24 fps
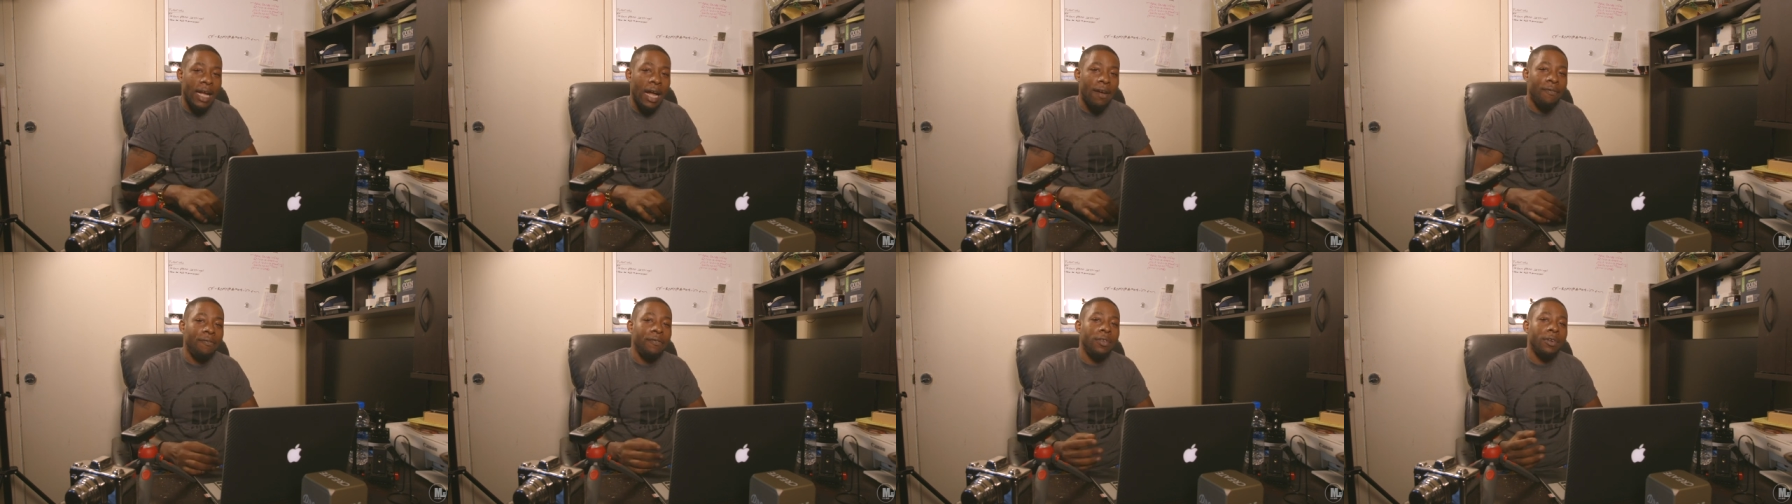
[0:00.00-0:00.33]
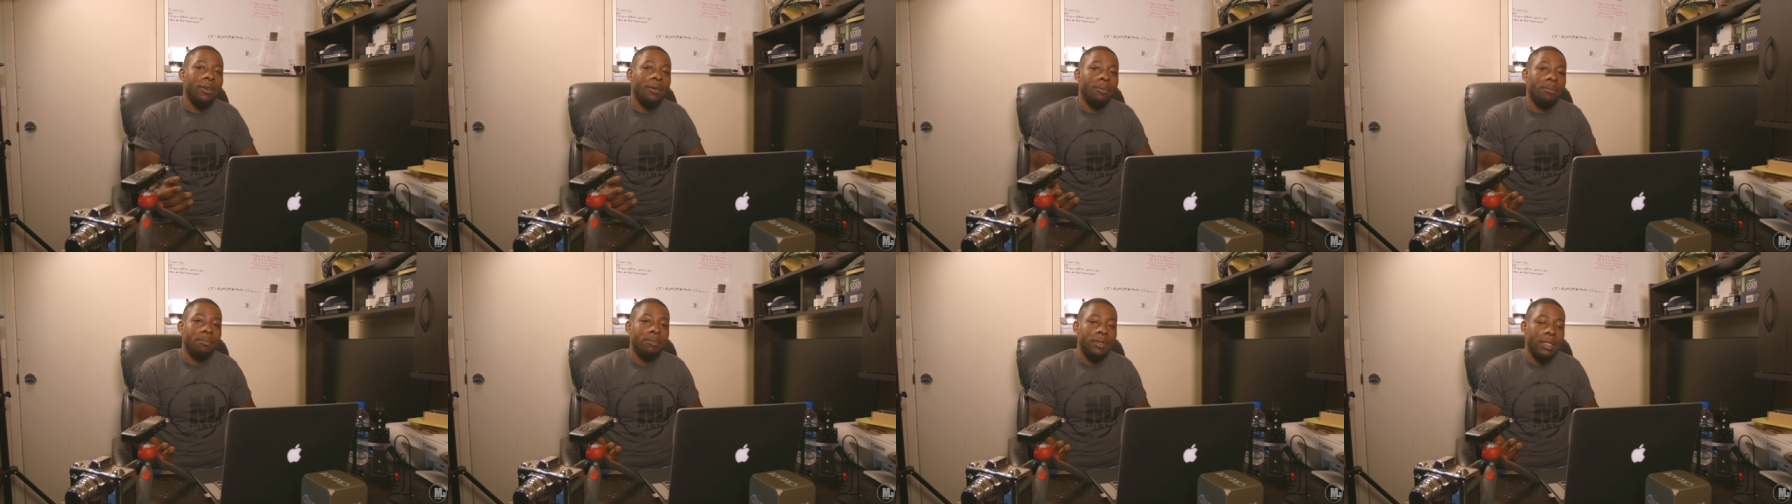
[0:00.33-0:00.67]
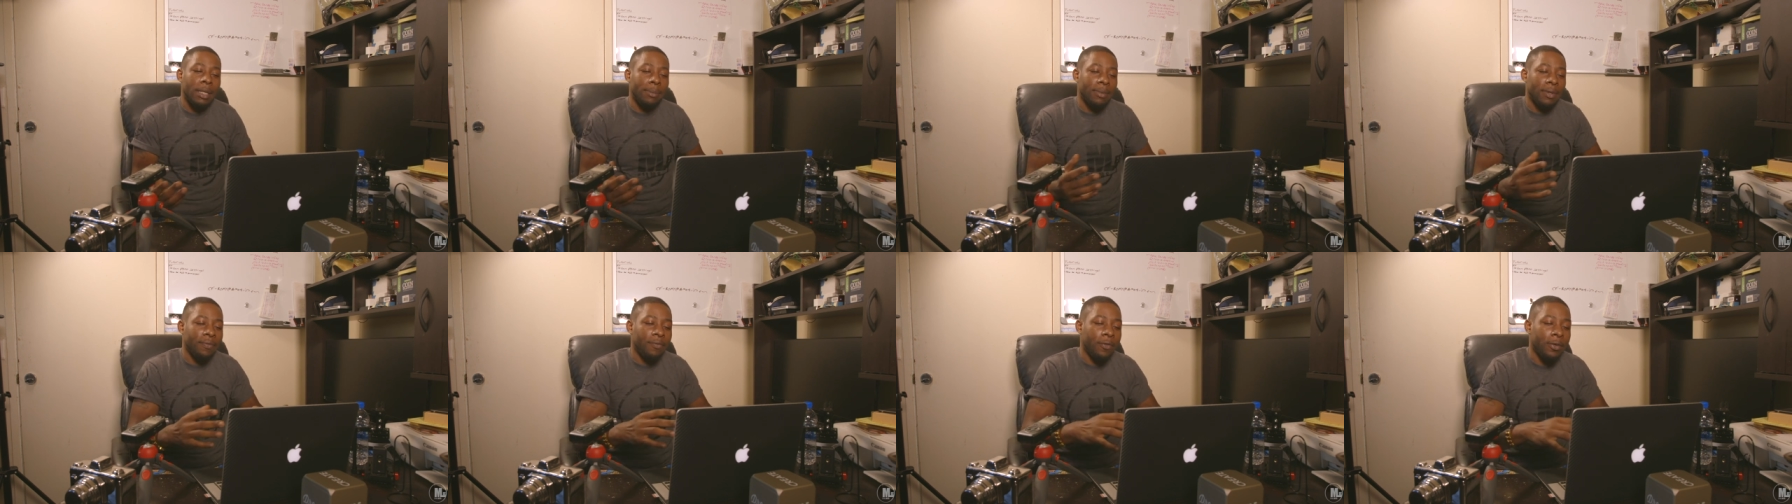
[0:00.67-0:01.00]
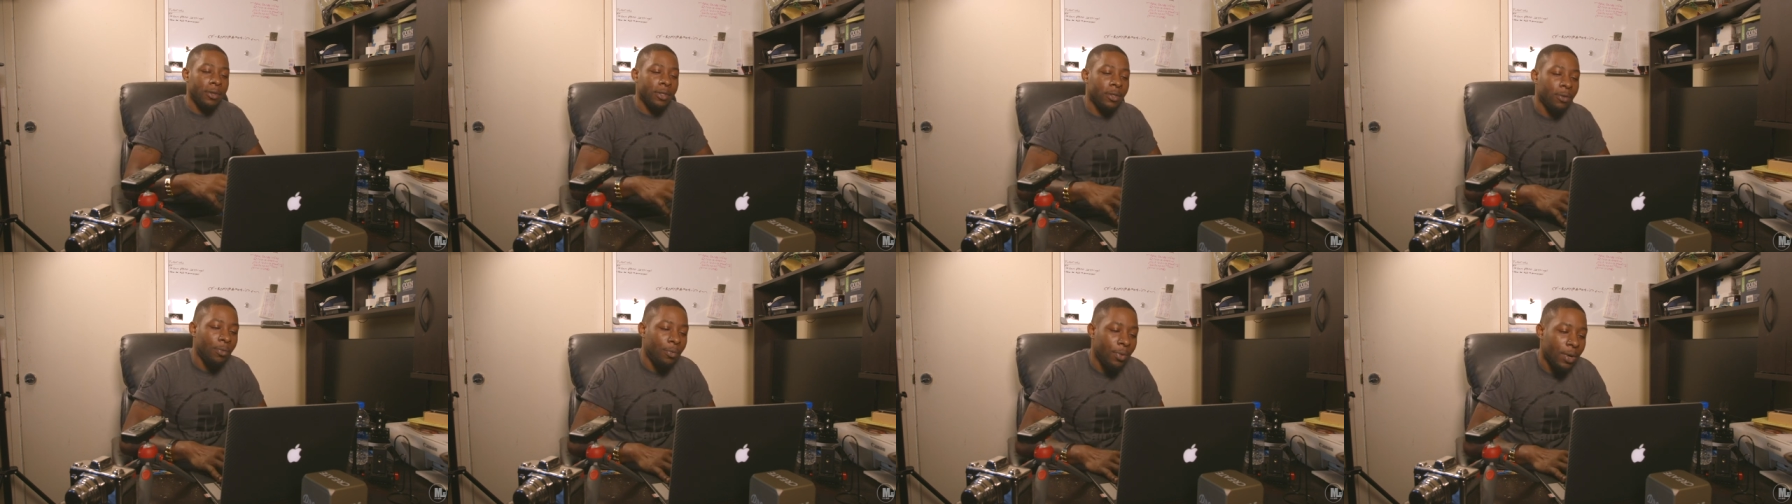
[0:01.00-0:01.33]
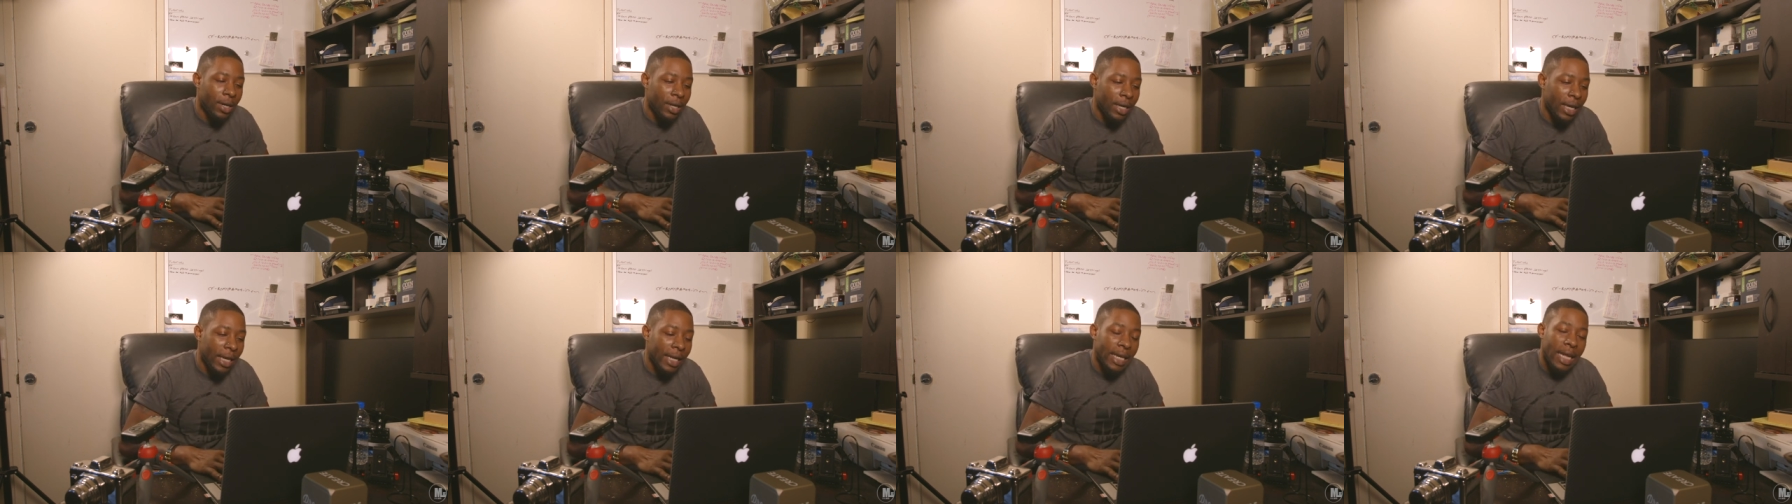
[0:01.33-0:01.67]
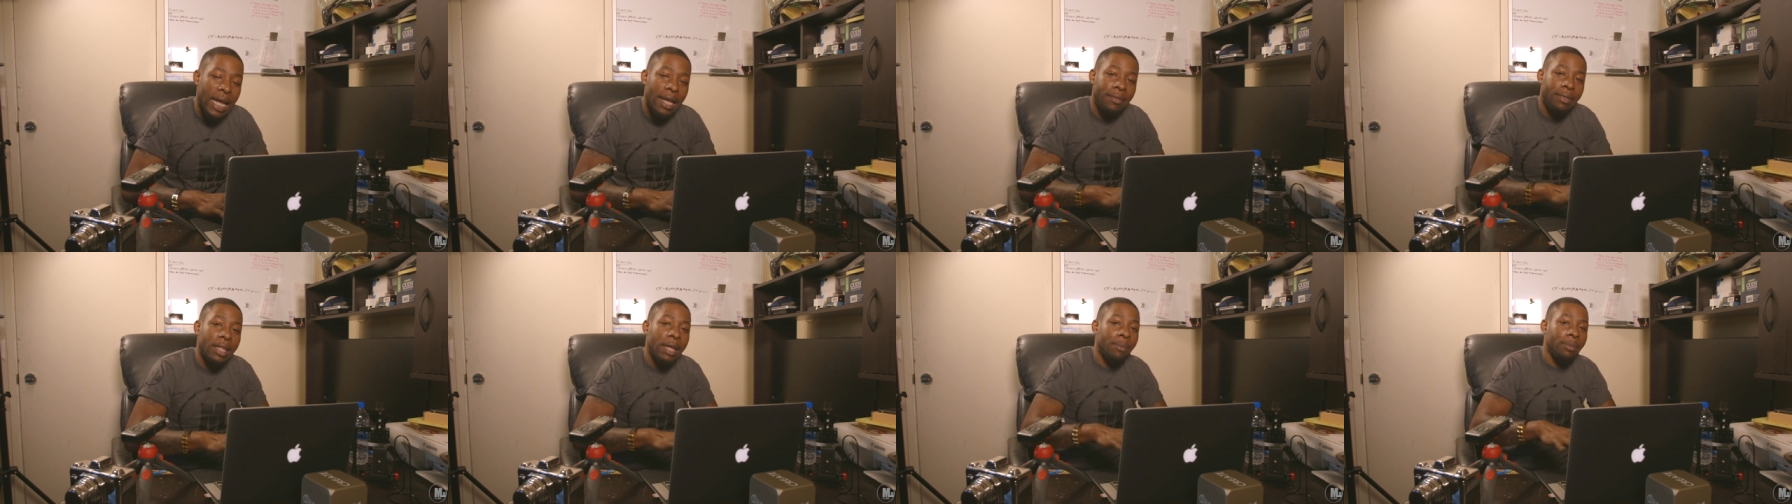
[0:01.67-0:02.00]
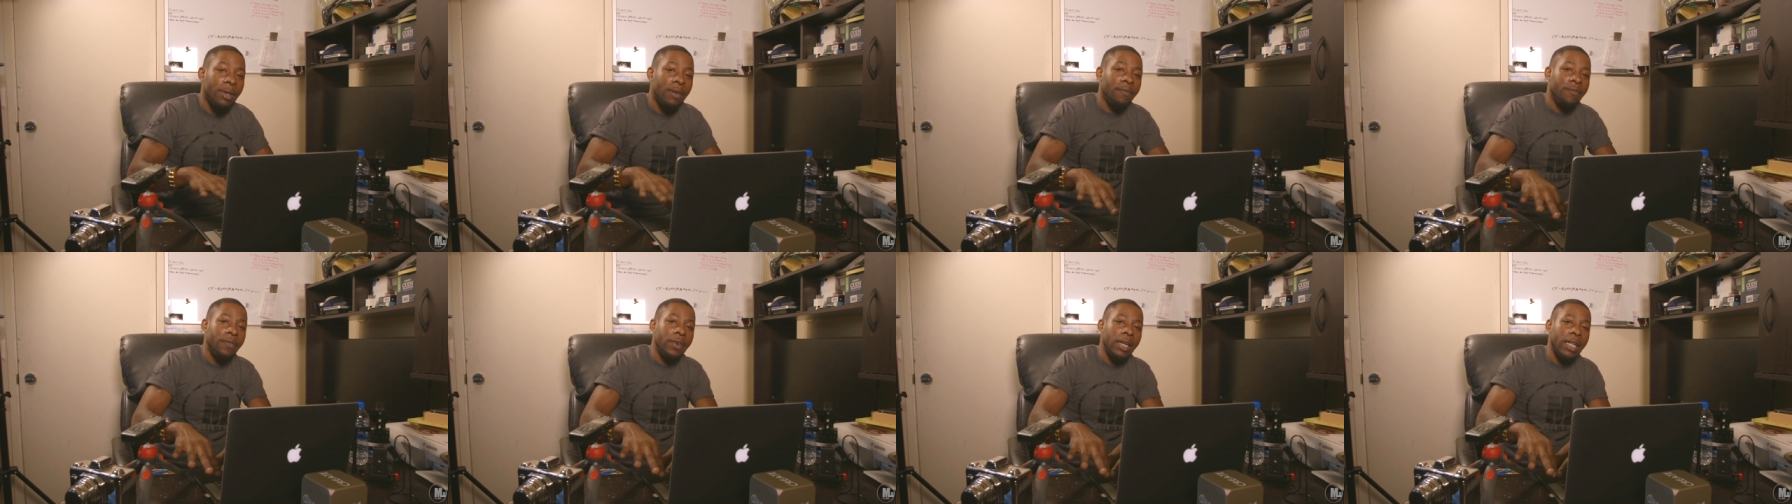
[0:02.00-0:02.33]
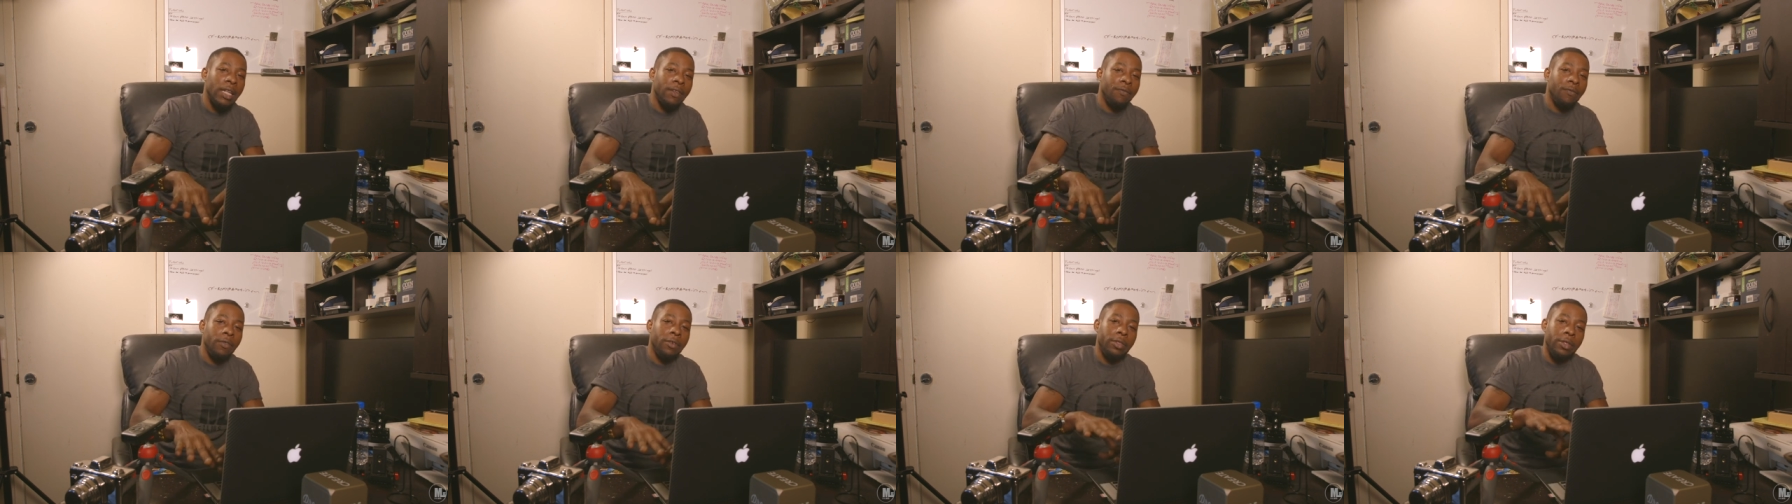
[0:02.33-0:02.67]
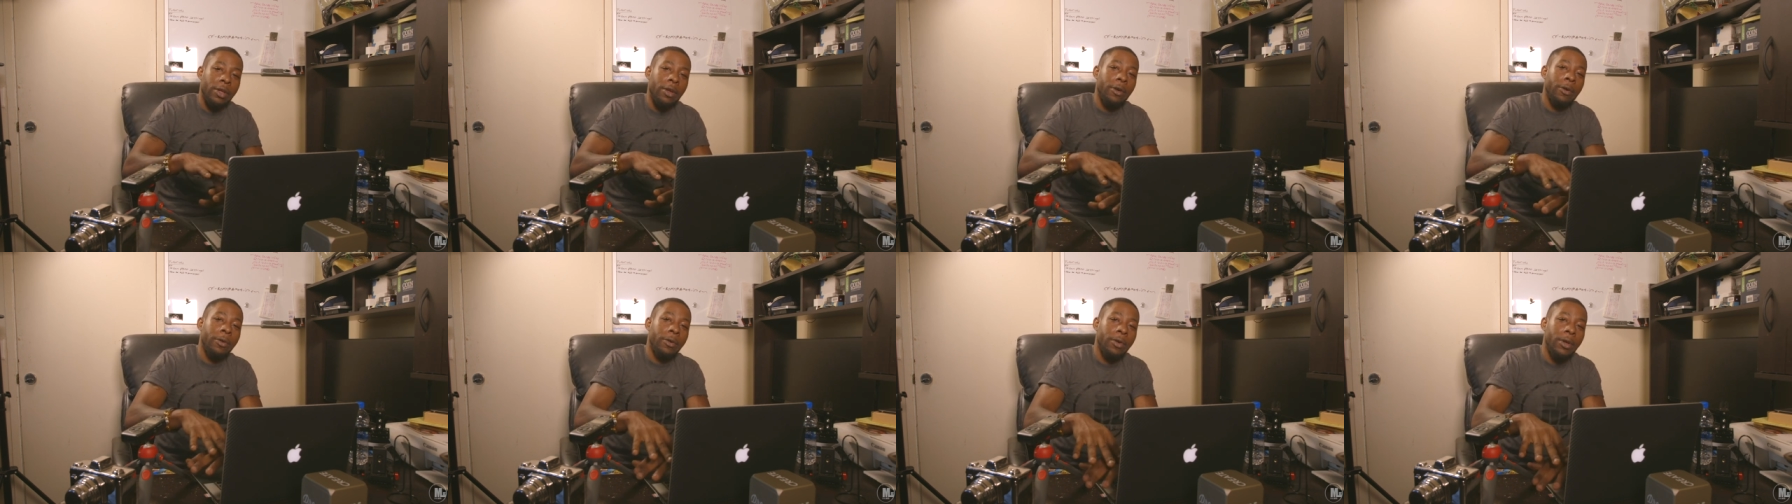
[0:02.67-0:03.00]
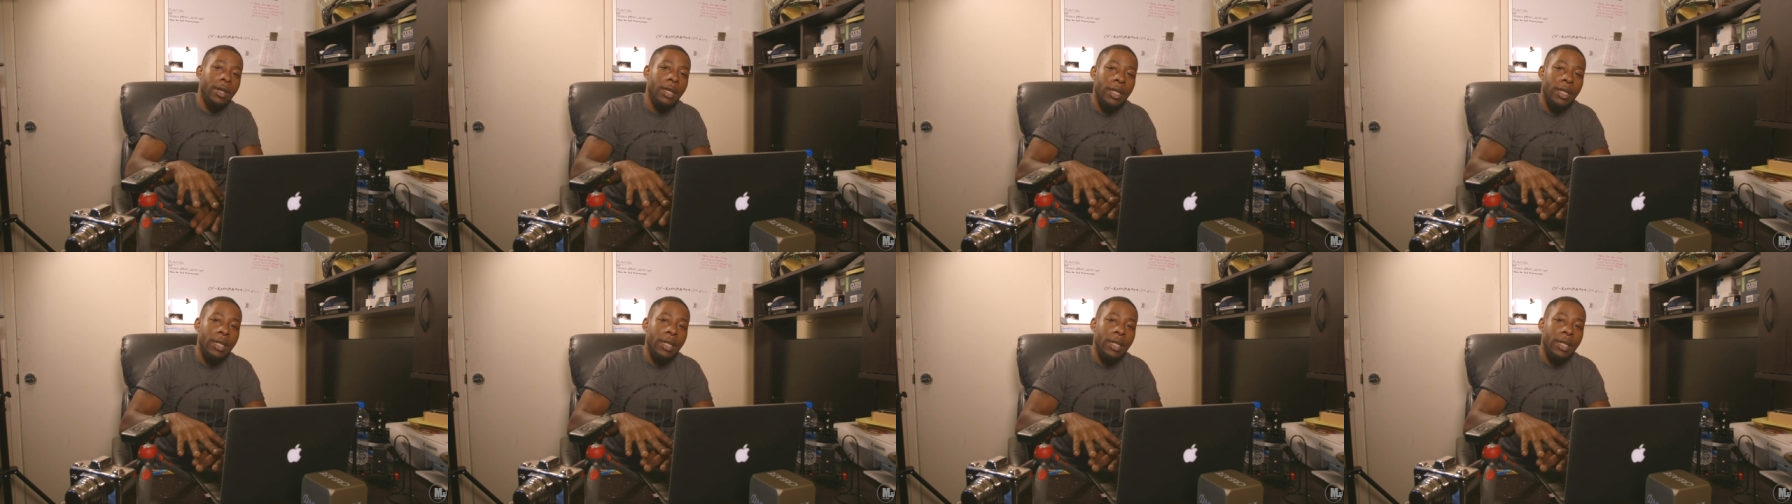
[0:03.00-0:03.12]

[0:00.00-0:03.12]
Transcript: I filmed something for someone and gave them the footage for their